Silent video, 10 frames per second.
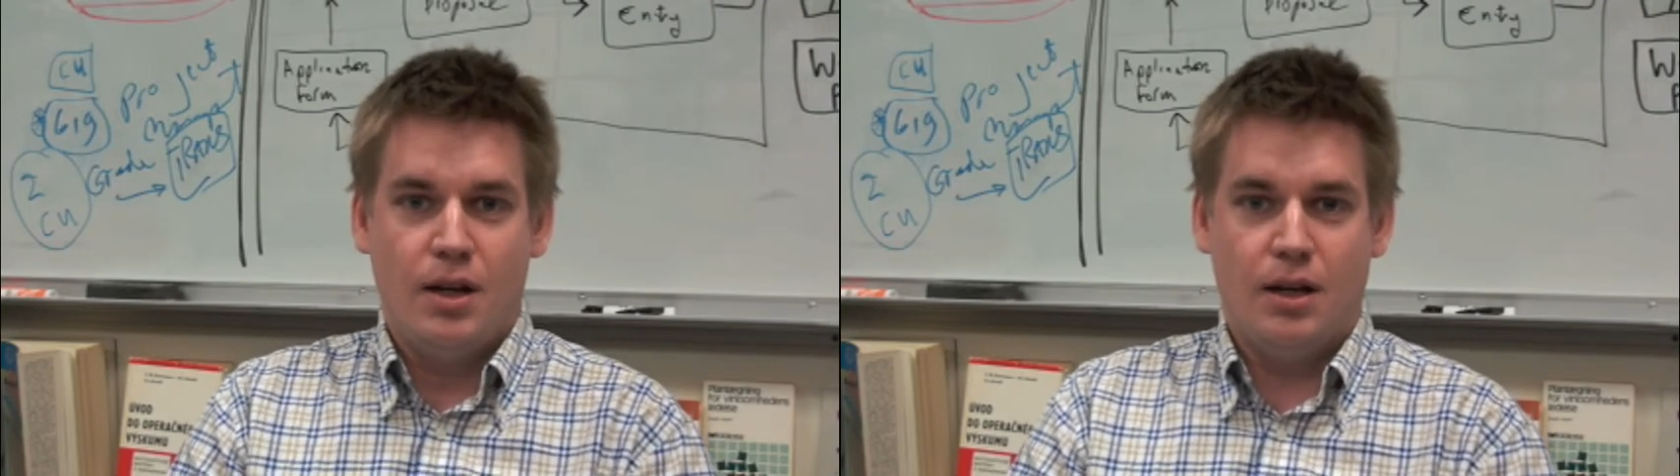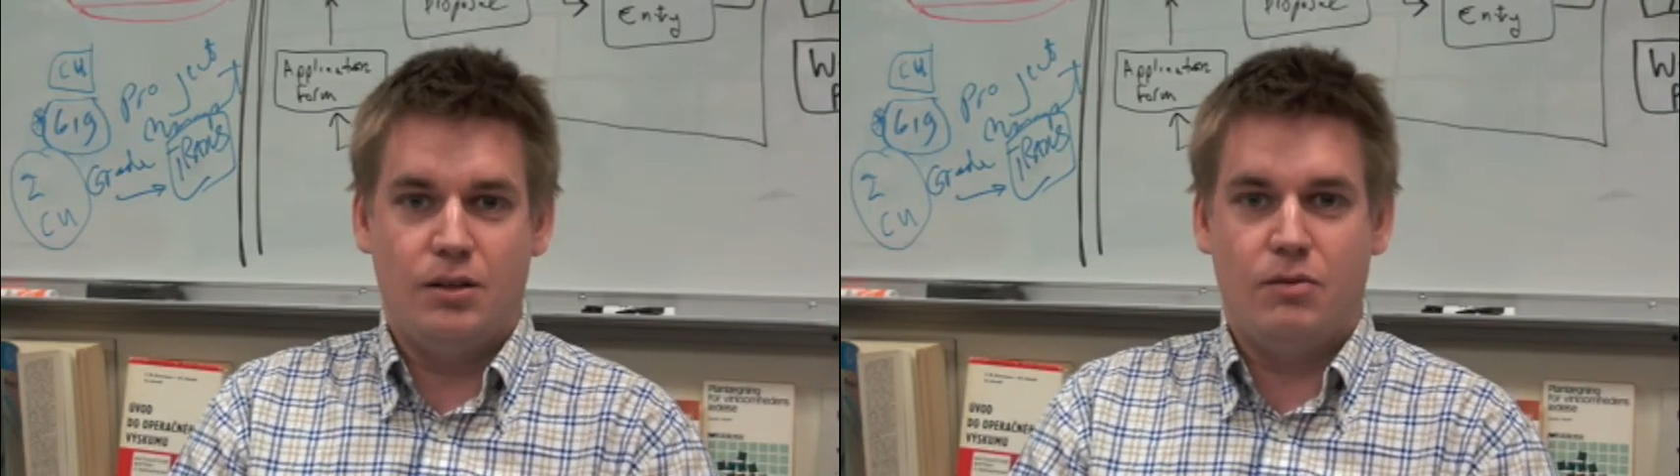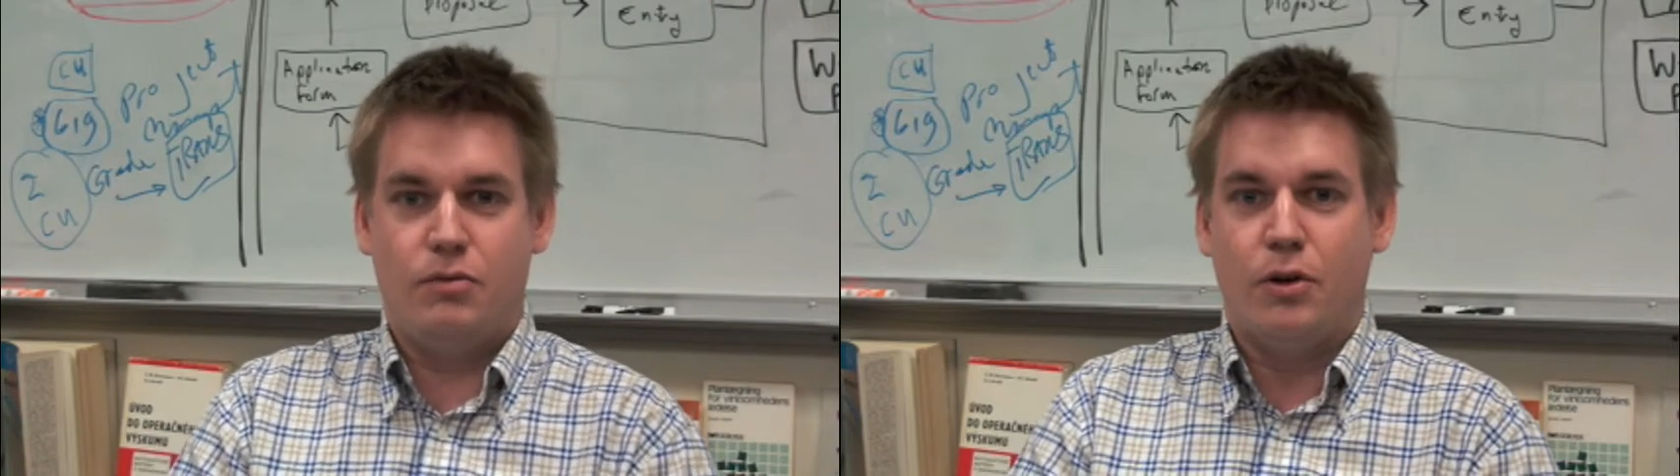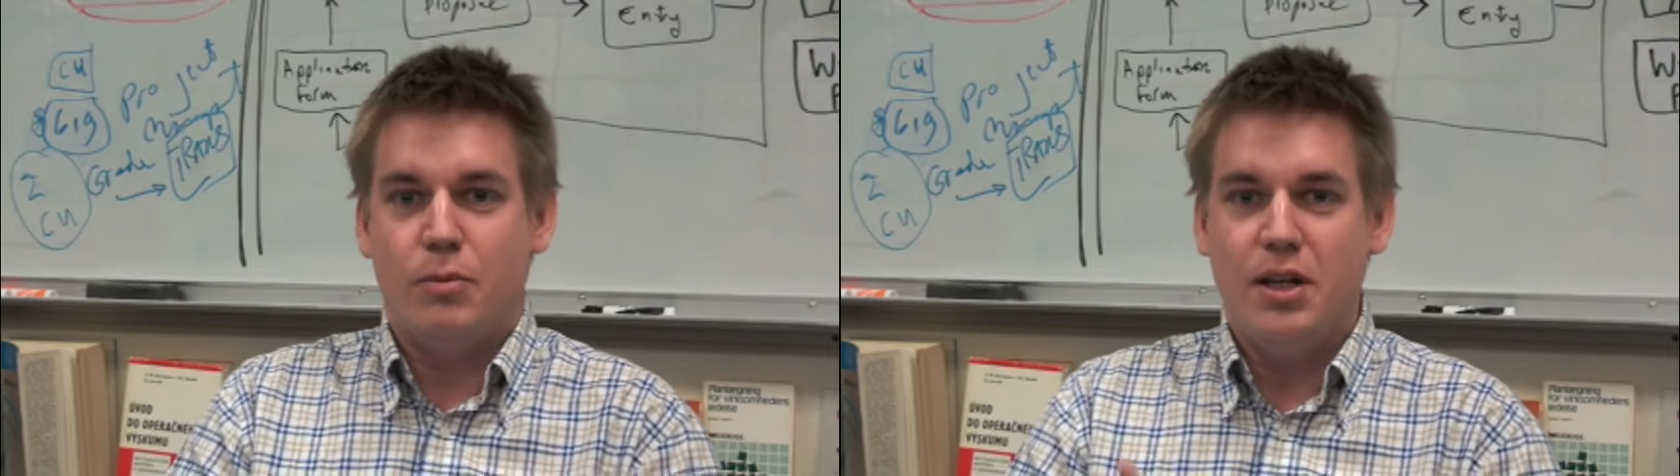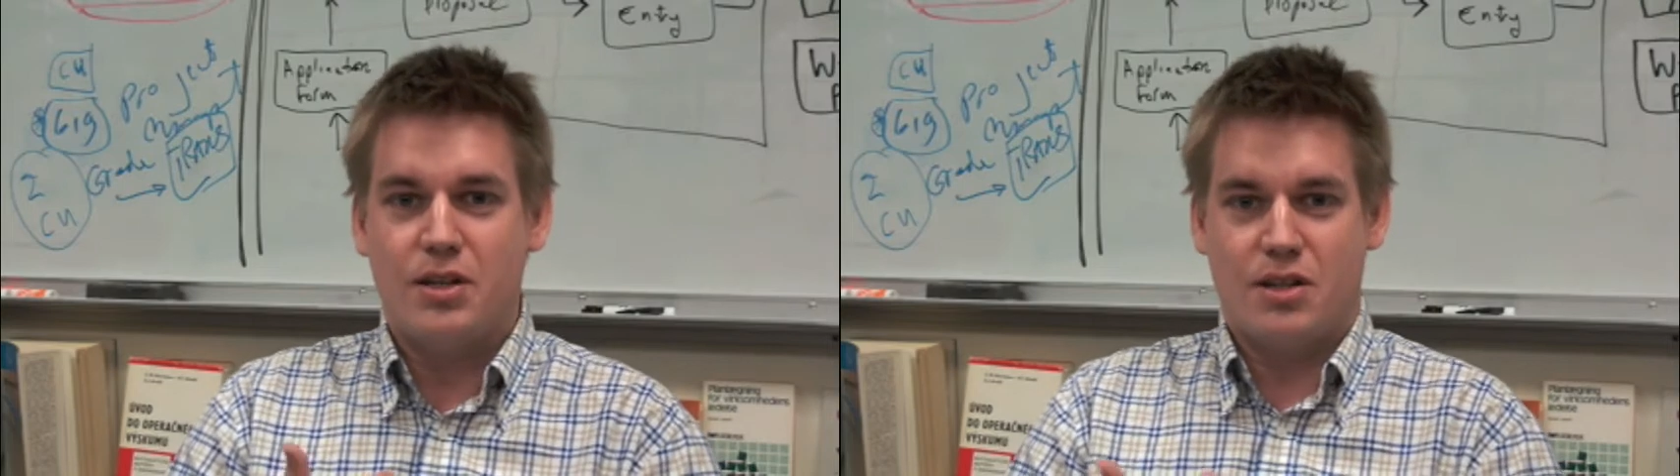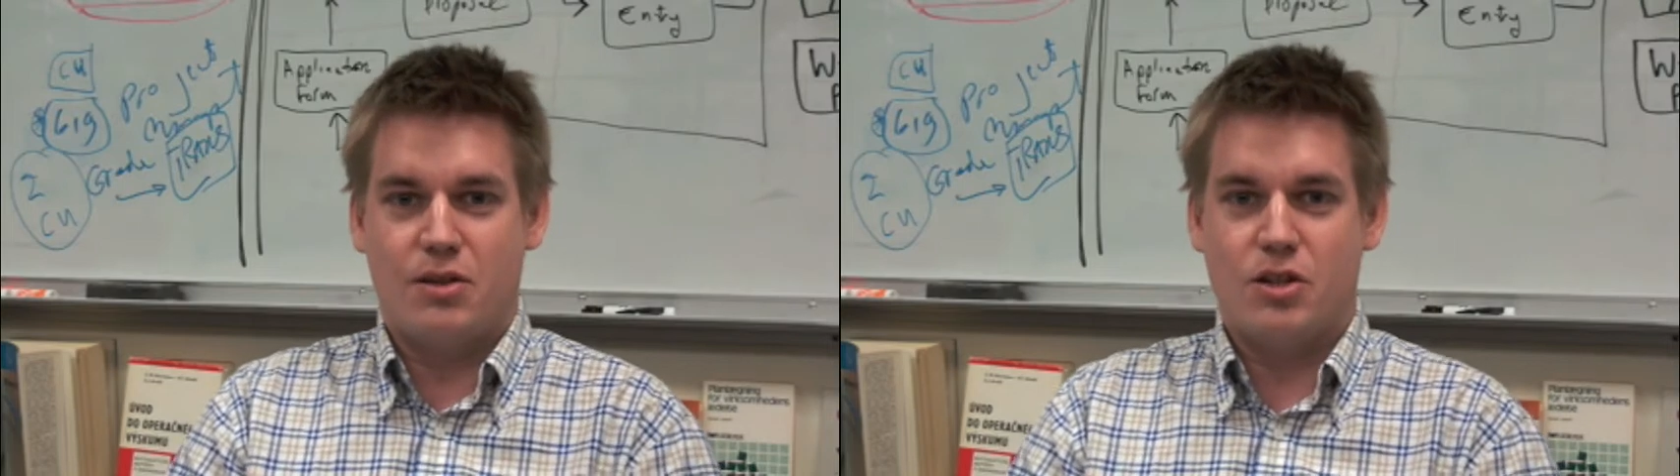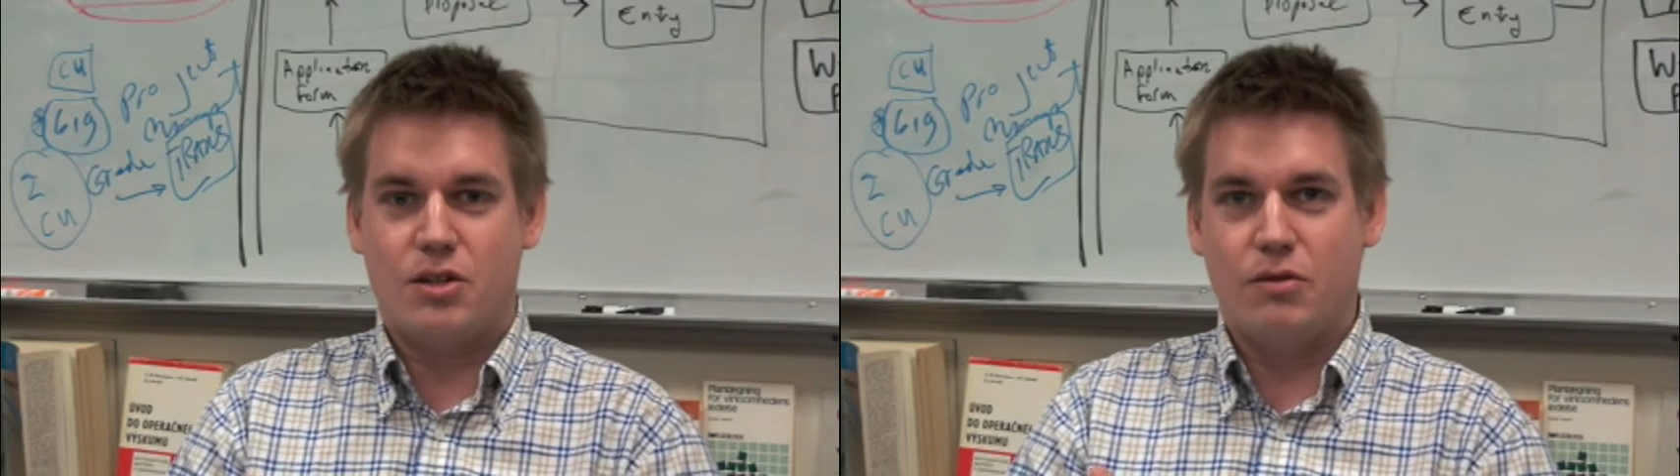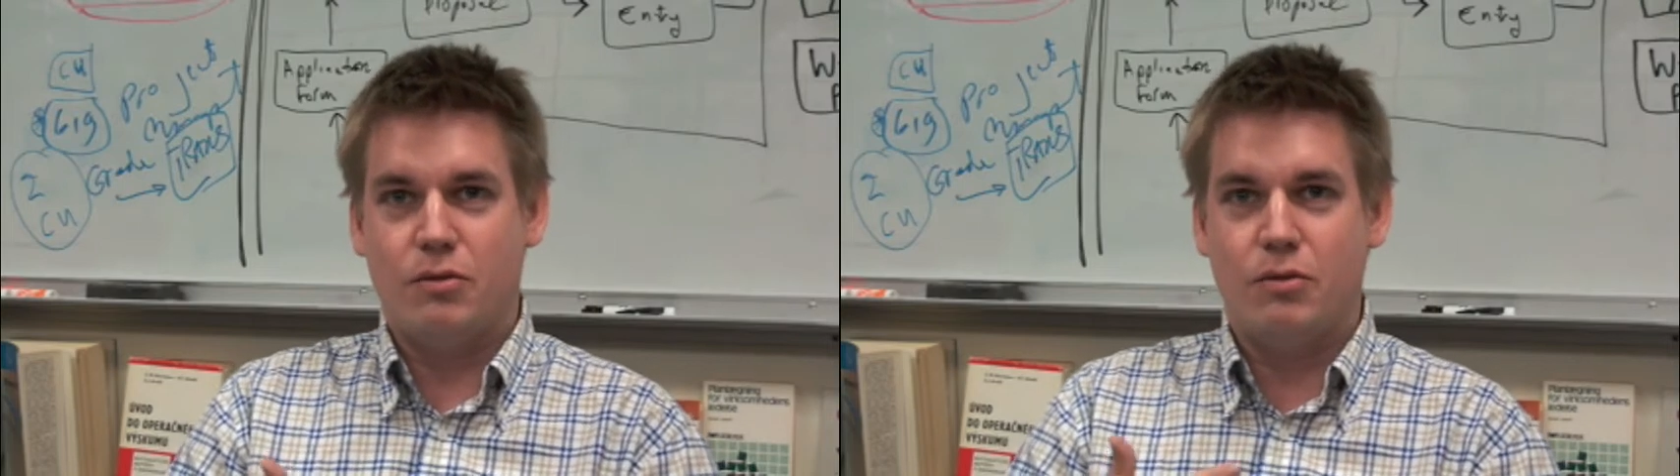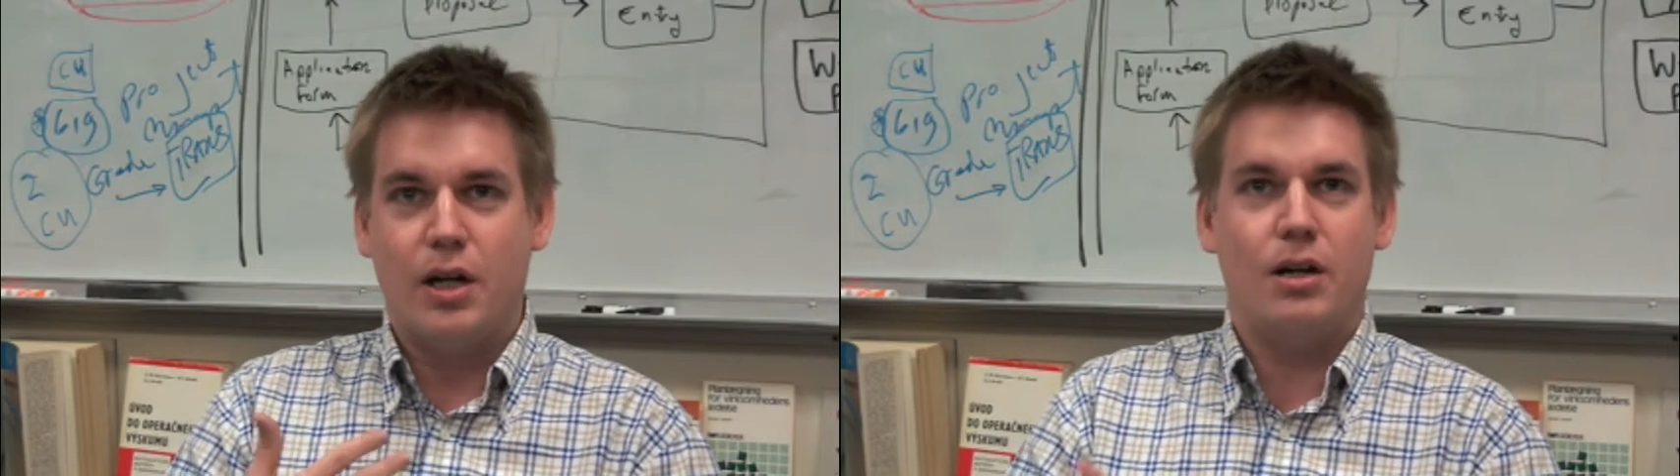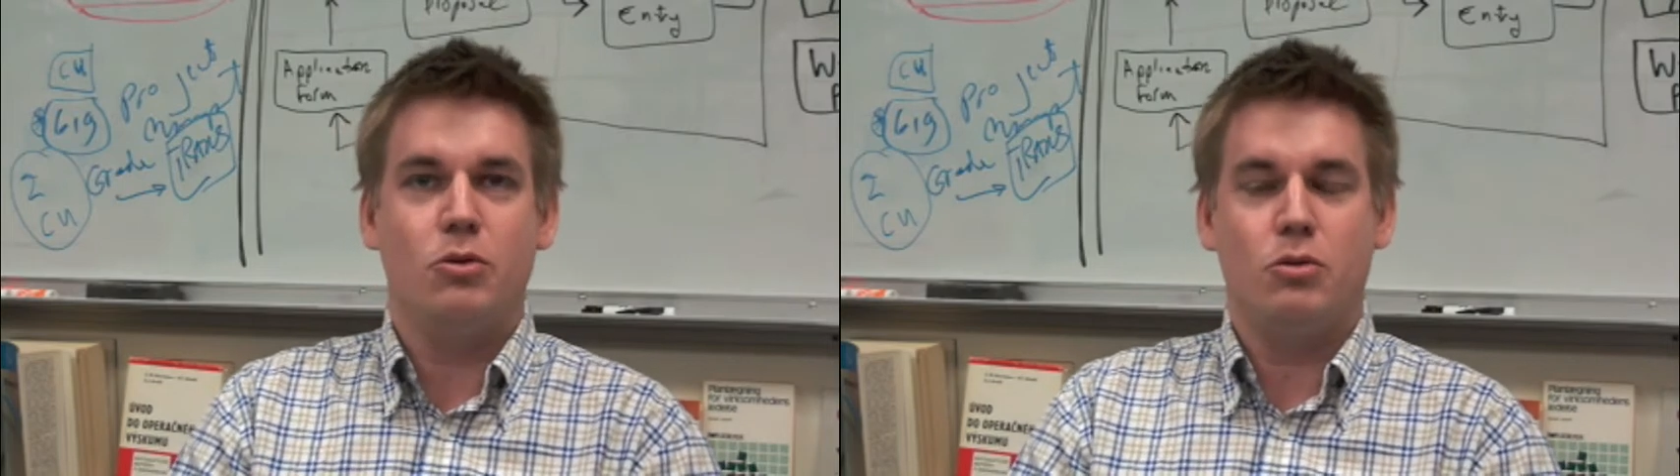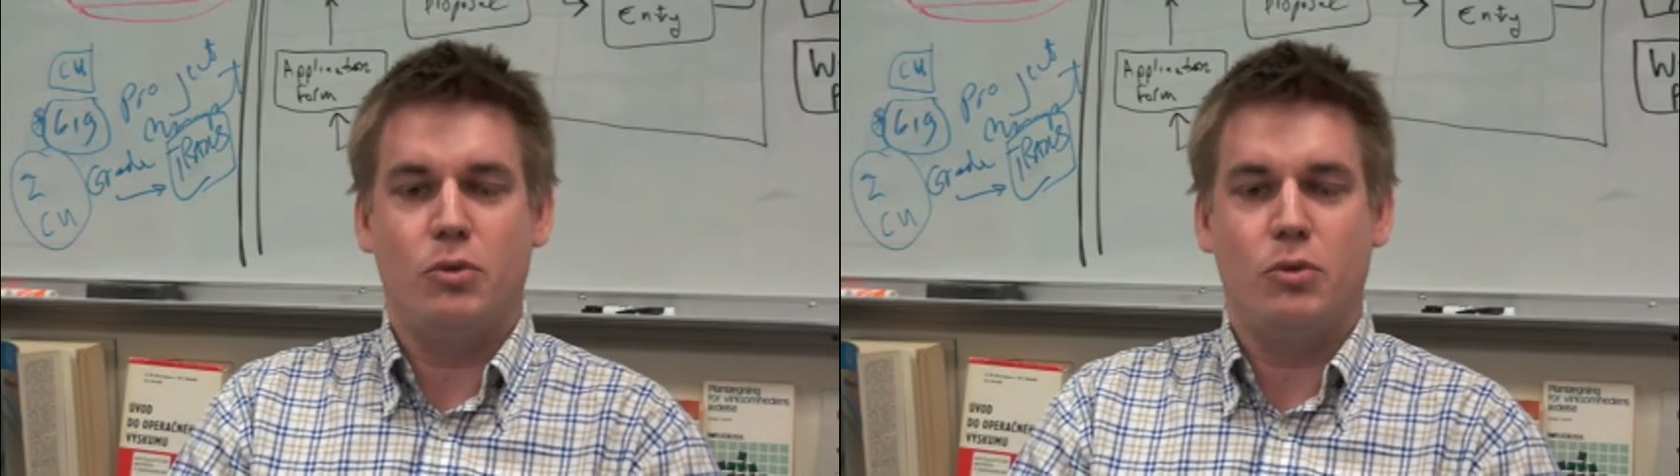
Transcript: And for me, it's just a very good